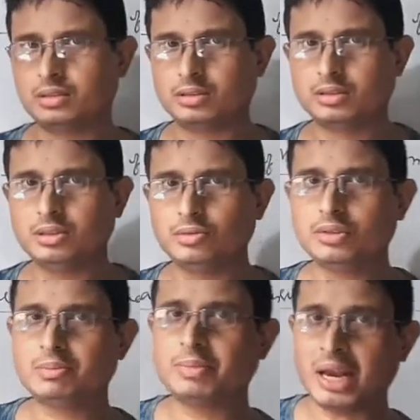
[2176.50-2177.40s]

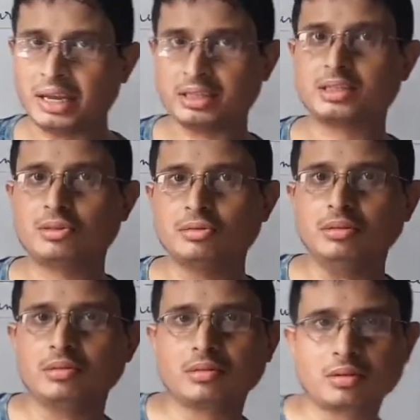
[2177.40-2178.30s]
use balance to
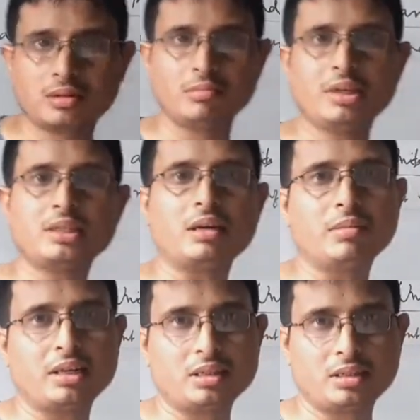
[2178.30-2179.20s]
measure
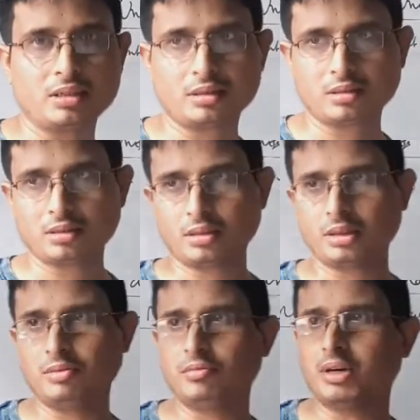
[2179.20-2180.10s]
mass.
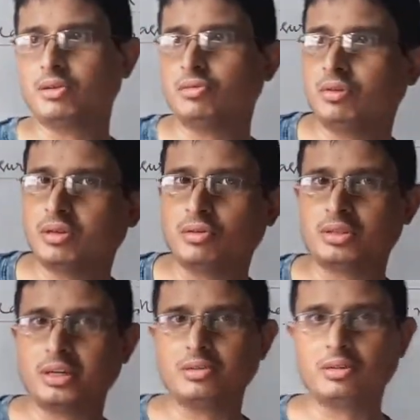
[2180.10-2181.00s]
If you want to go
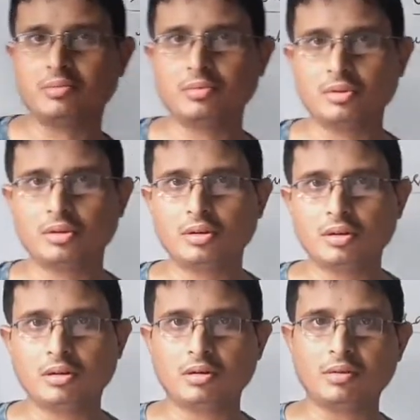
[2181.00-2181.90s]
grocery shop
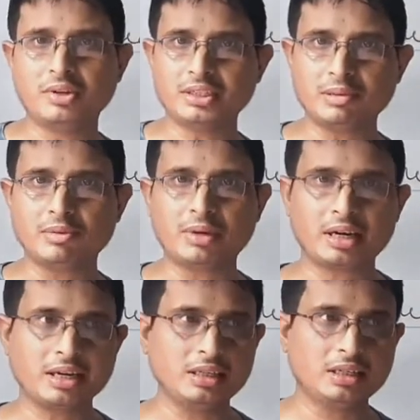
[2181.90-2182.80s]
or vegetable
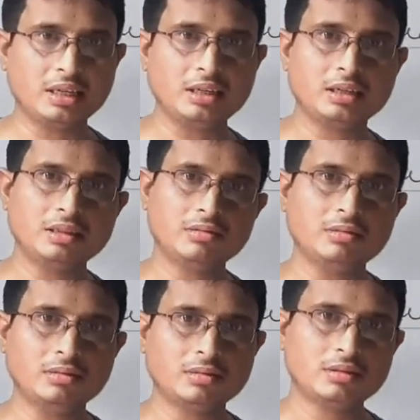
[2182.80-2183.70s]
market, then you
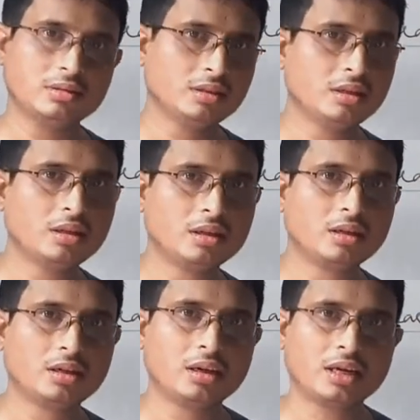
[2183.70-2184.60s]

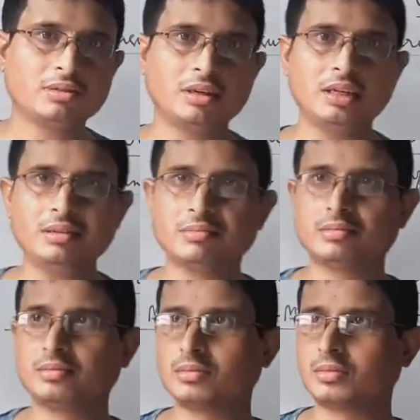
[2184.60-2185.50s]
actually
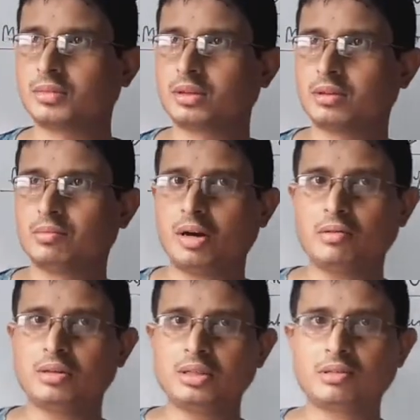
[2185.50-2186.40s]

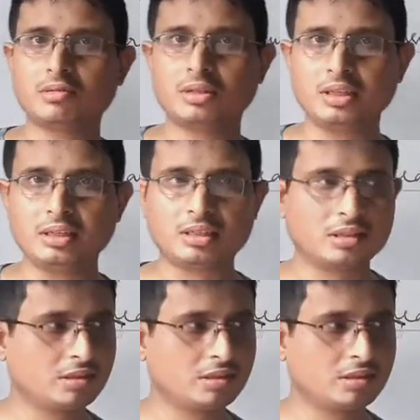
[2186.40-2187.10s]
count these things.